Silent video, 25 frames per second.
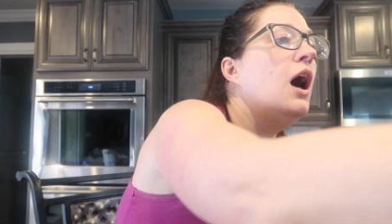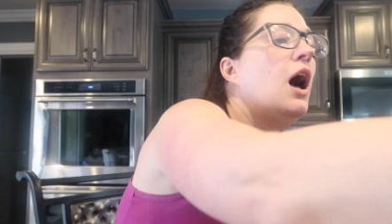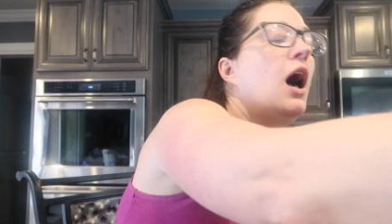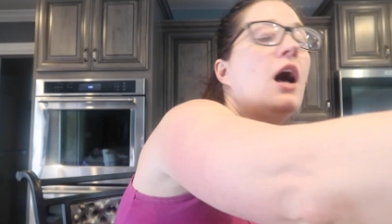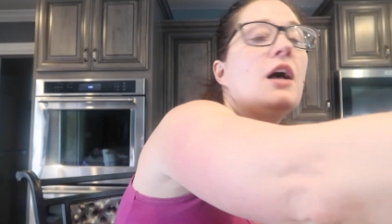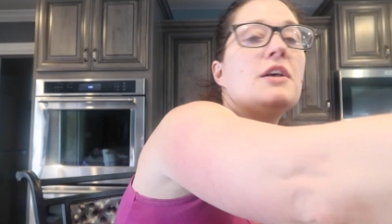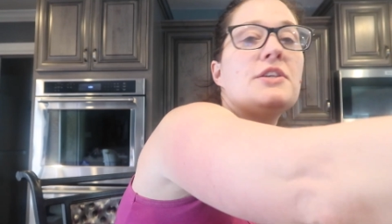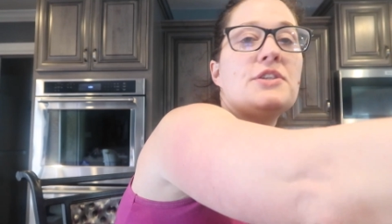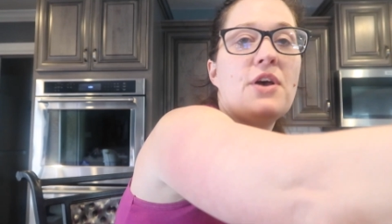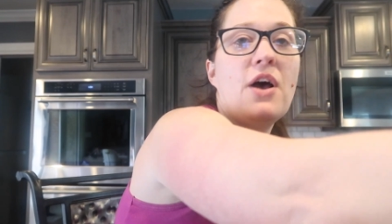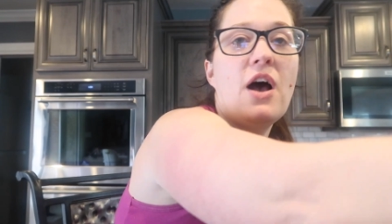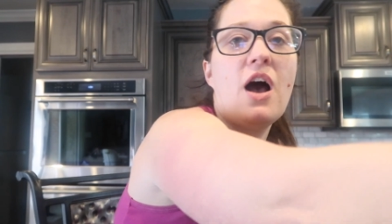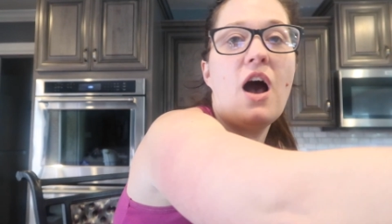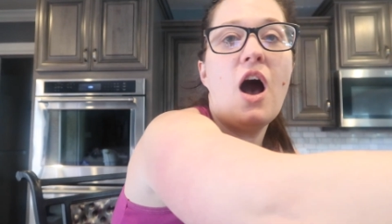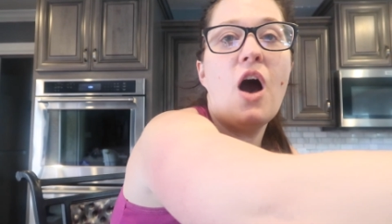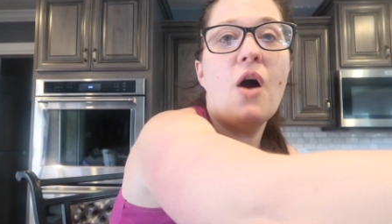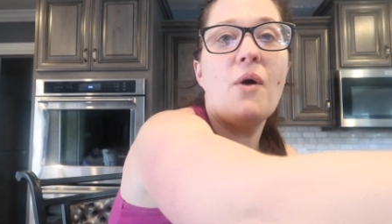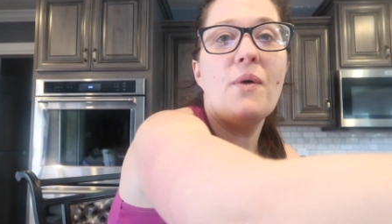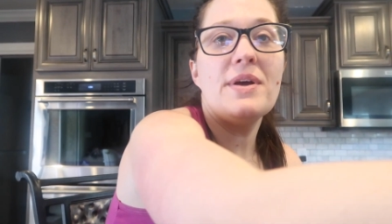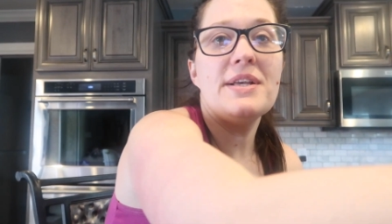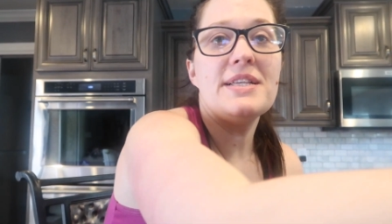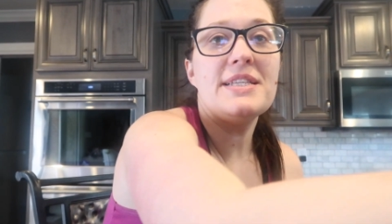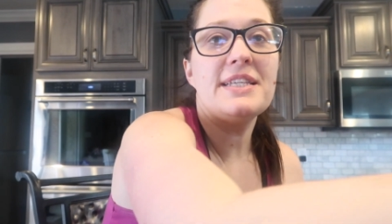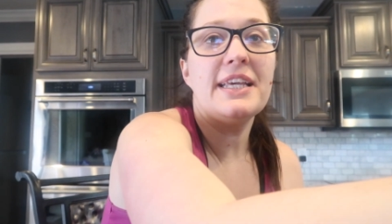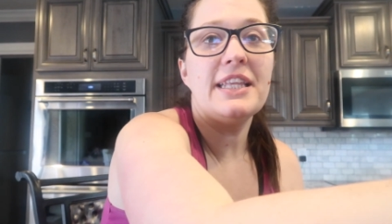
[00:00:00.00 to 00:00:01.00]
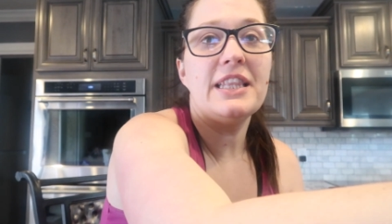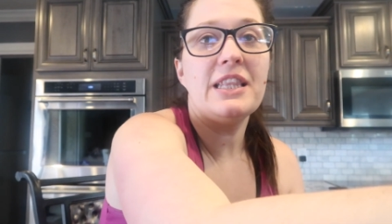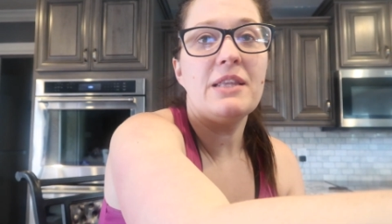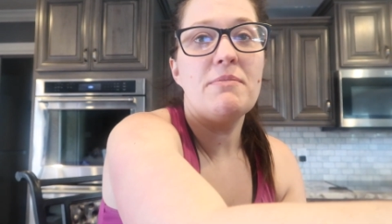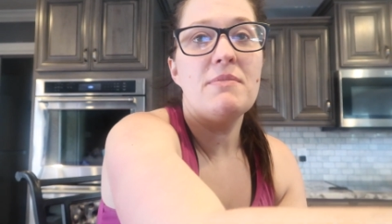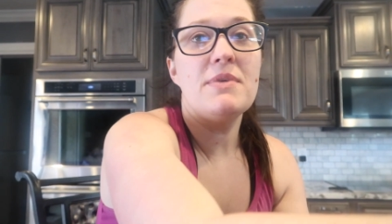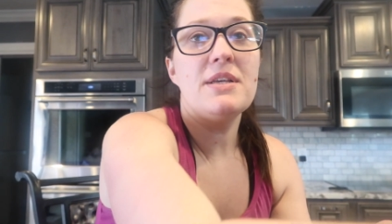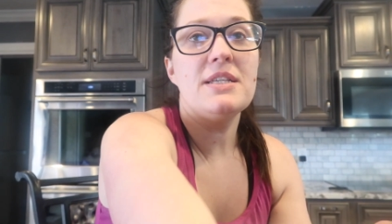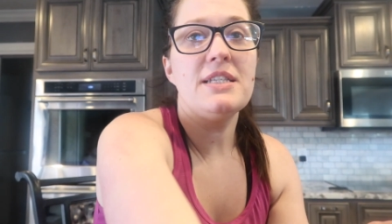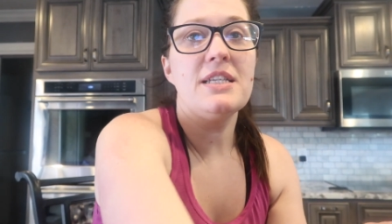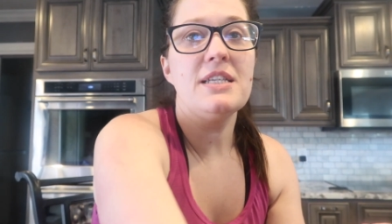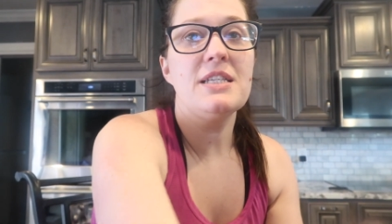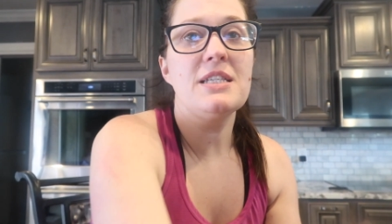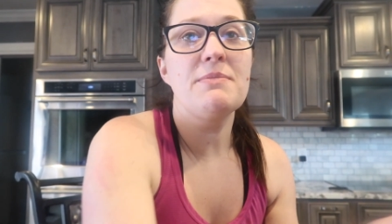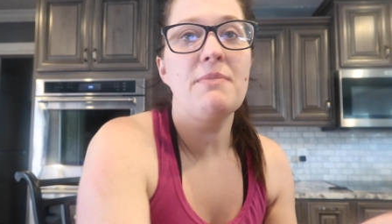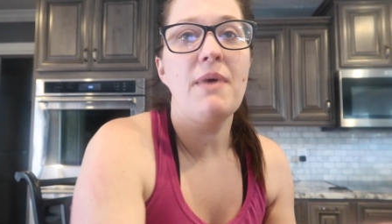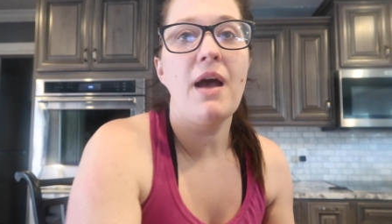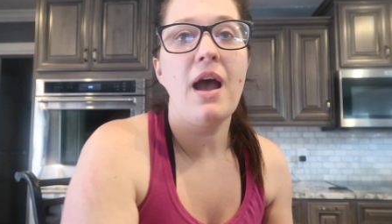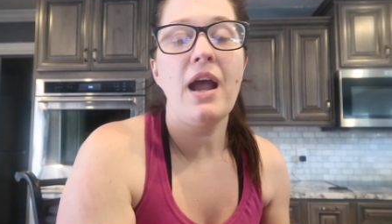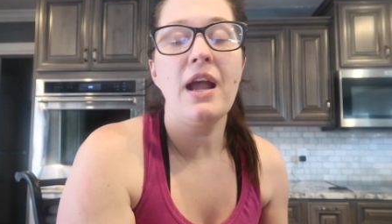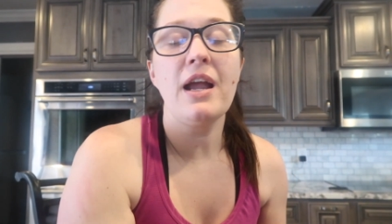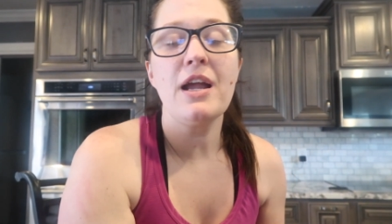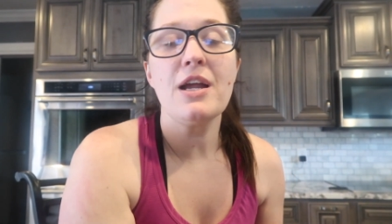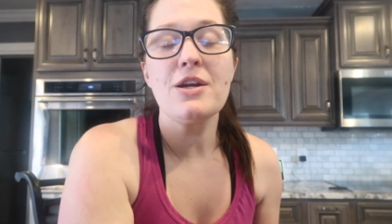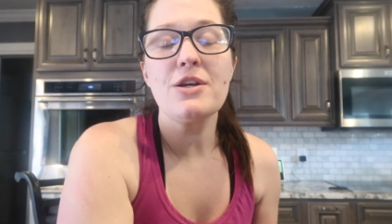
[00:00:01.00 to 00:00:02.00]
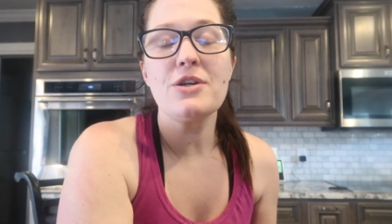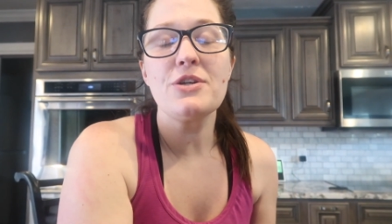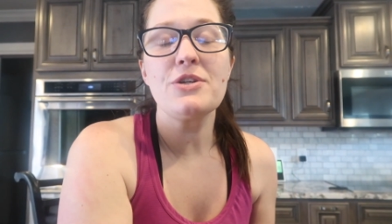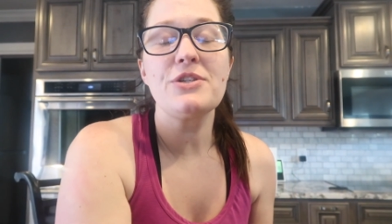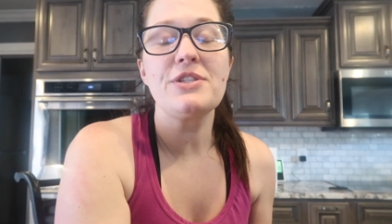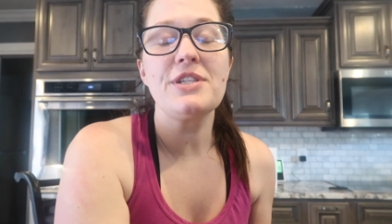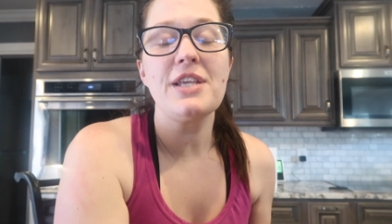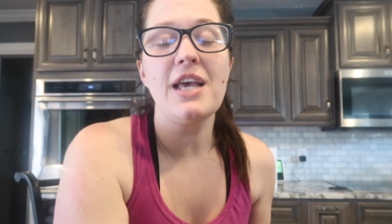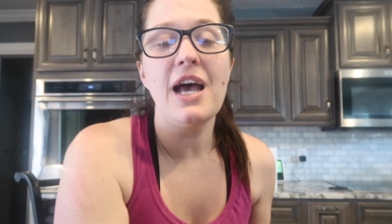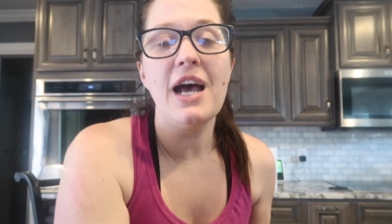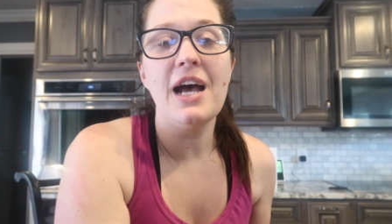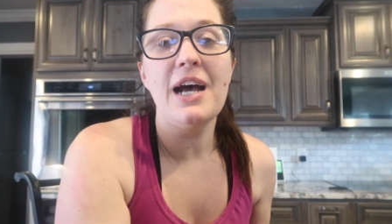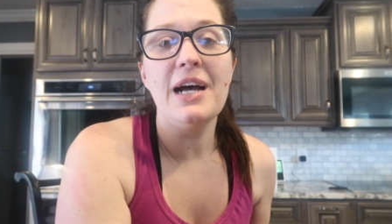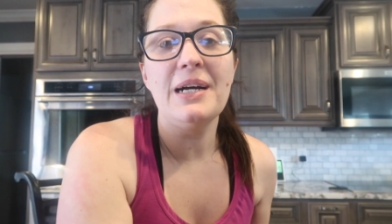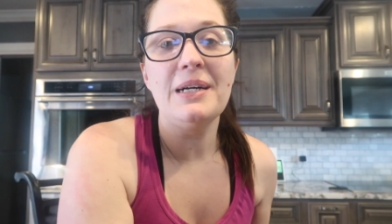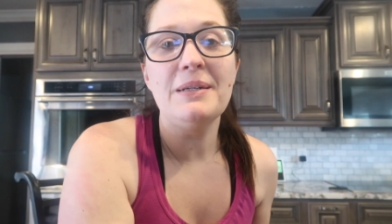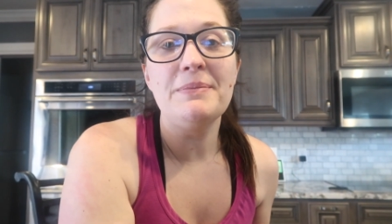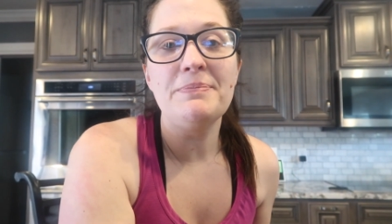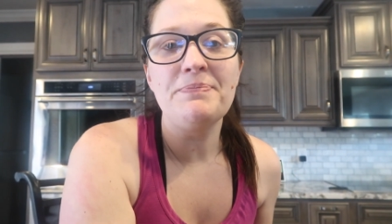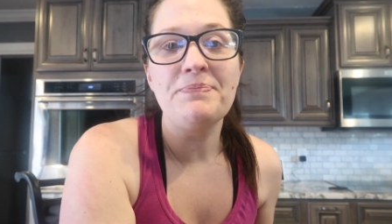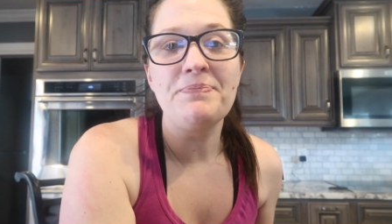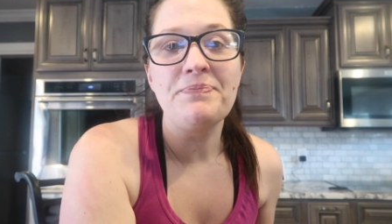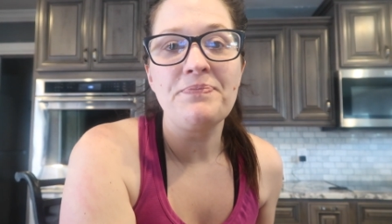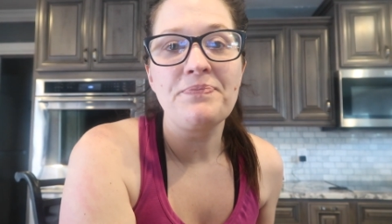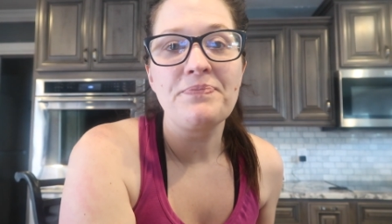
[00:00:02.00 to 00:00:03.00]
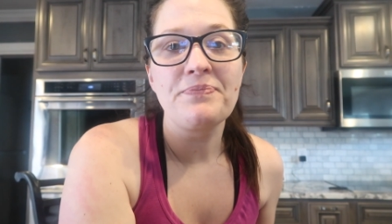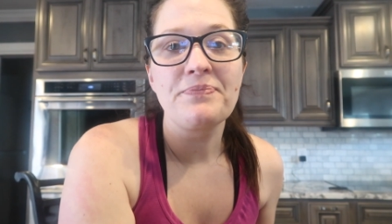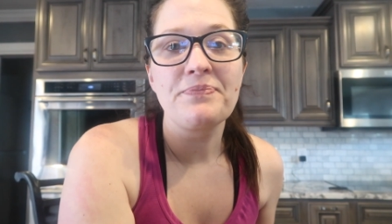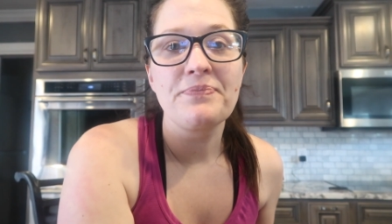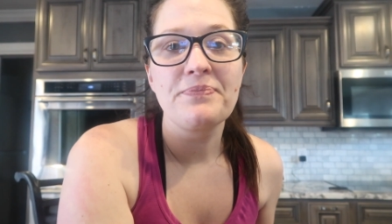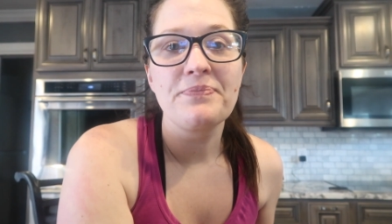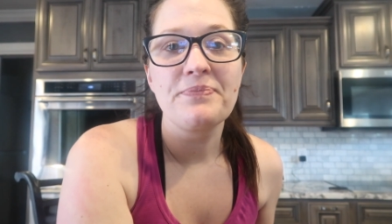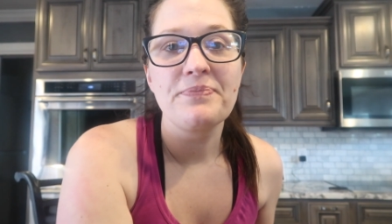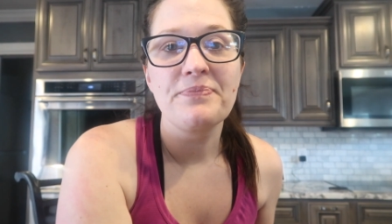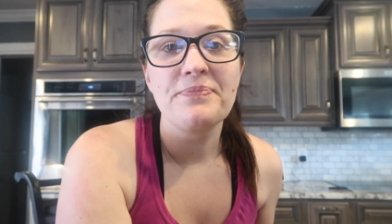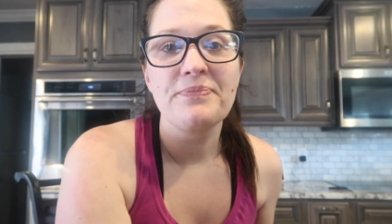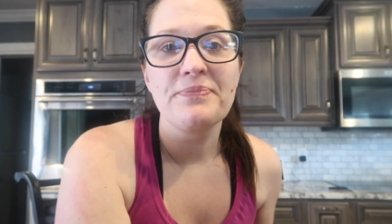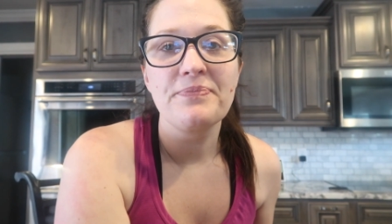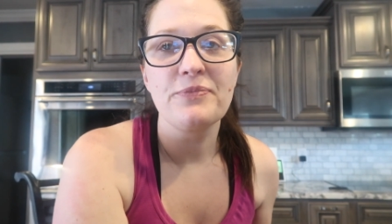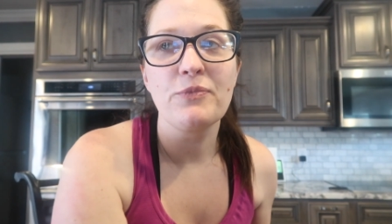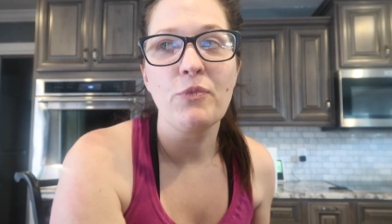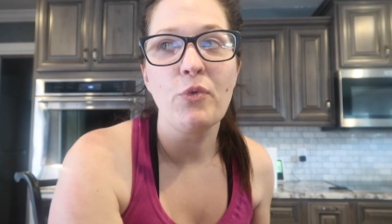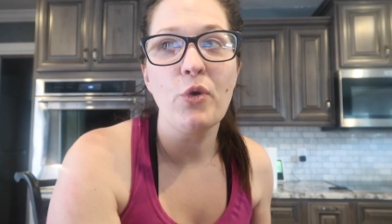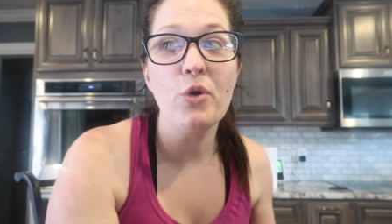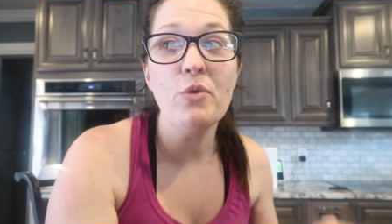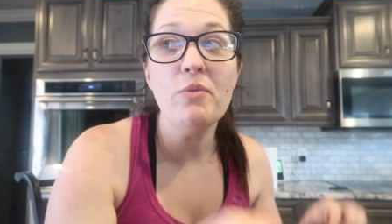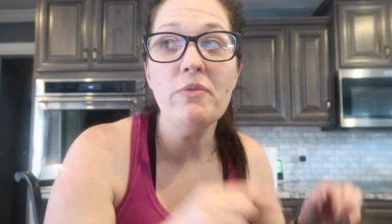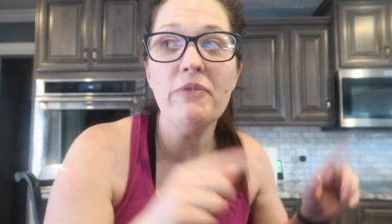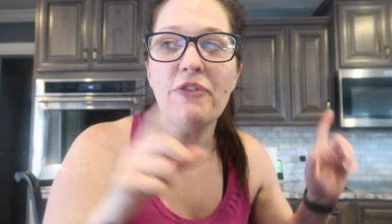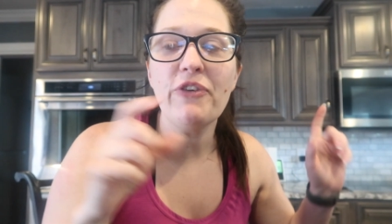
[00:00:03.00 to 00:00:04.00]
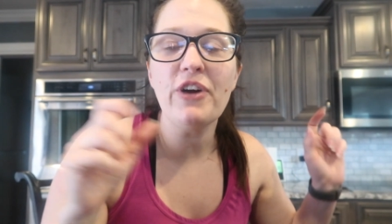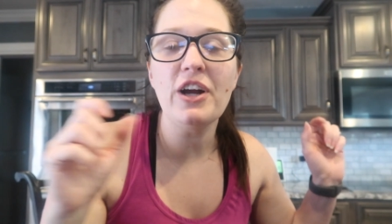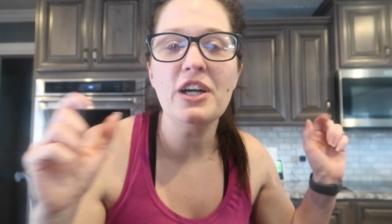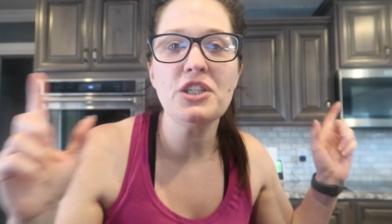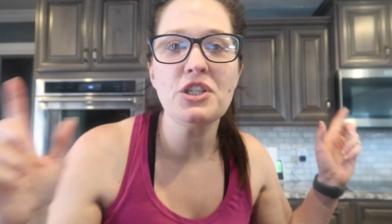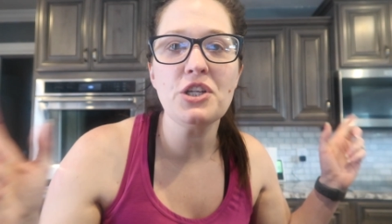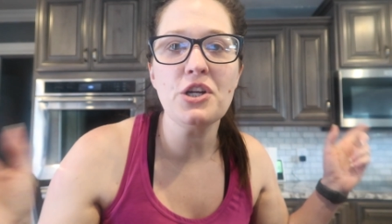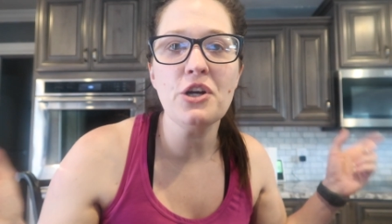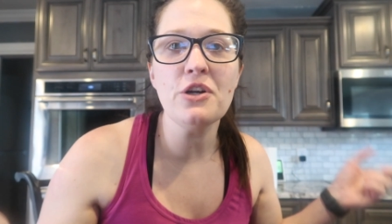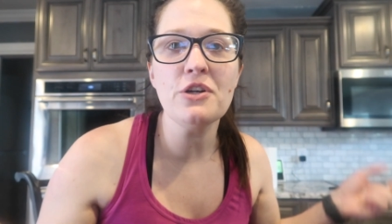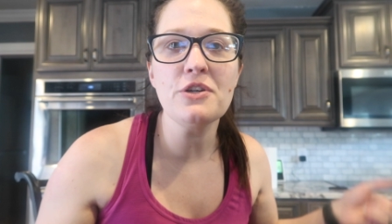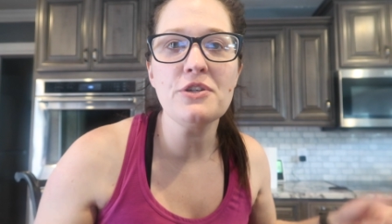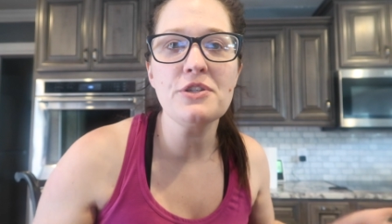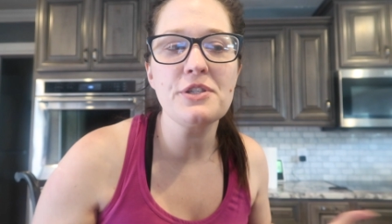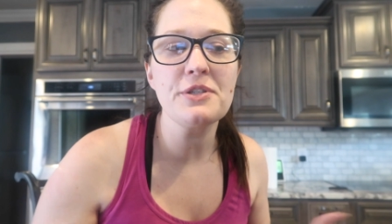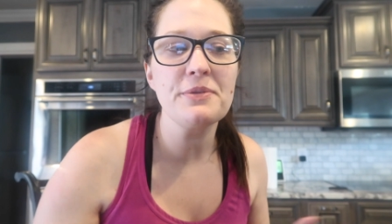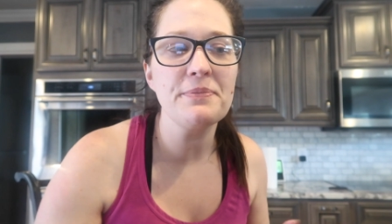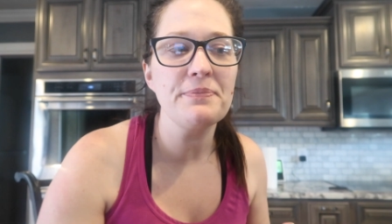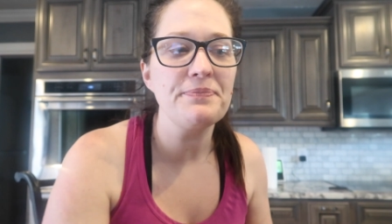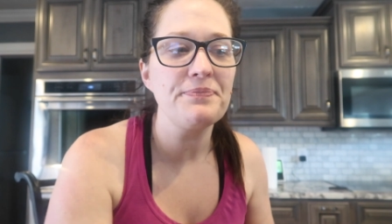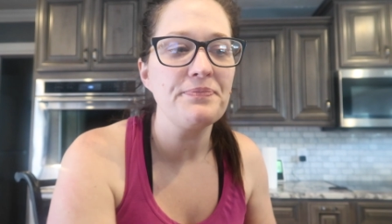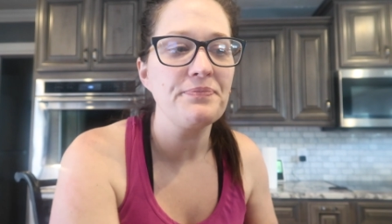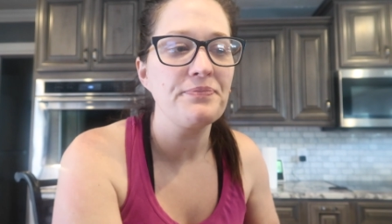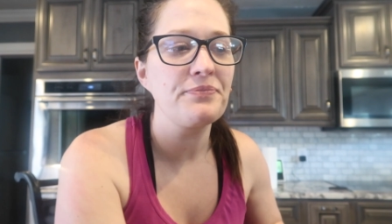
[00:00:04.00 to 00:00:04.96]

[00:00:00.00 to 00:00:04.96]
Also, I always get the Mrs. Meyer's um, room fresheners.